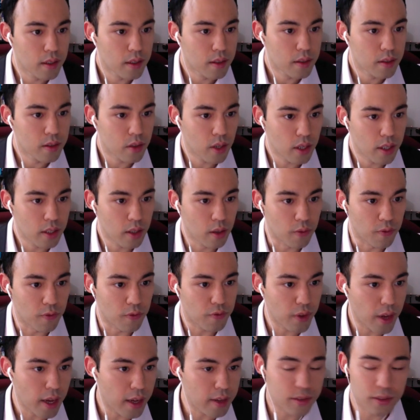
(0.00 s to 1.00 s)
Trying to go
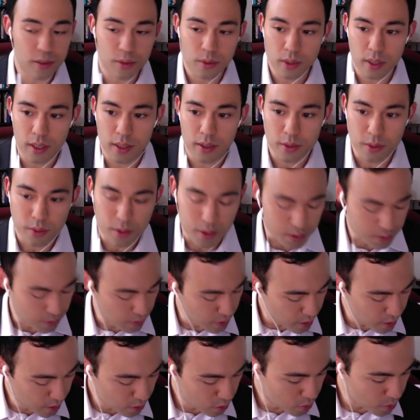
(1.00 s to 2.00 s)
faster when I do these
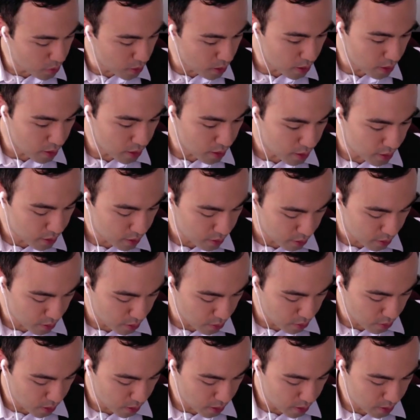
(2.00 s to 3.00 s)
videos because
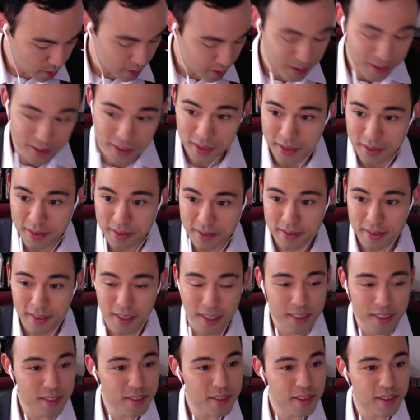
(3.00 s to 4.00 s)
otherwise I start
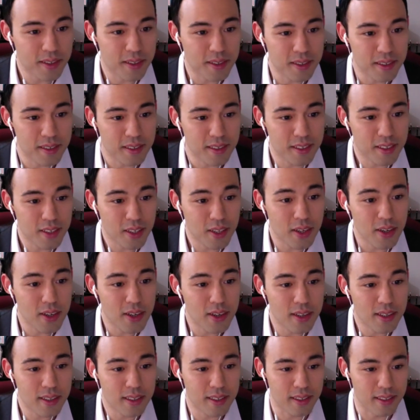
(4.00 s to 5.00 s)

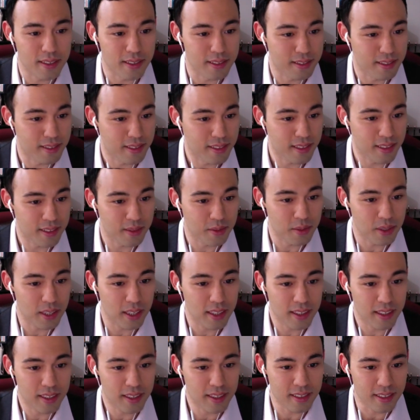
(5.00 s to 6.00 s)
talking. When I
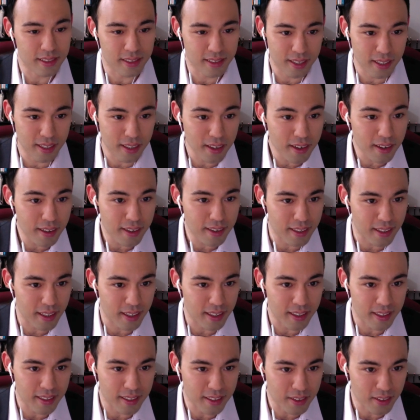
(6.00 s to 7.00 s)
get to talking, I
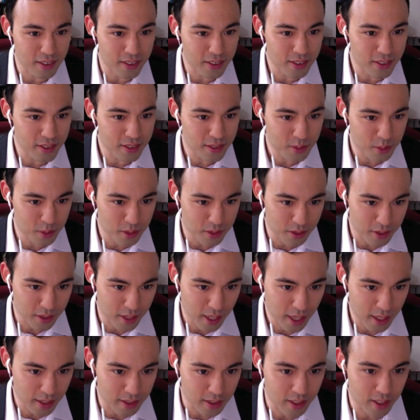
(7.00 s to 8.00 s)
get all sorts of
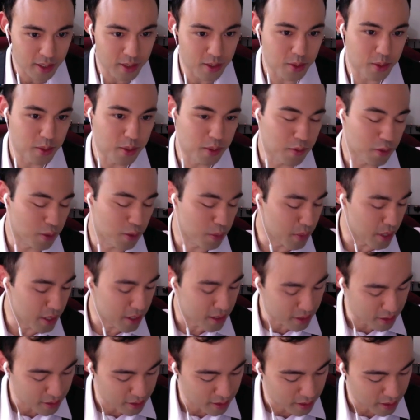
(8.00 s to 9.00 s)
tangential
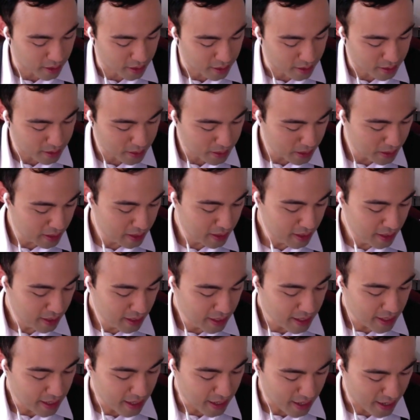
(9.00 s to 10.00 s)
information in there,
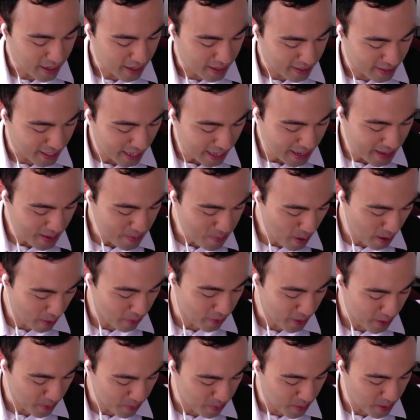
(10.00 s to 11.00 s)
and I
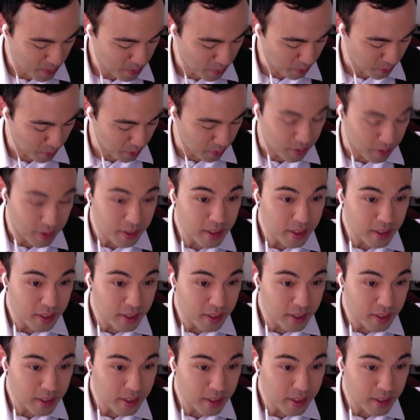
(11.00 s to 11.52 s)
think people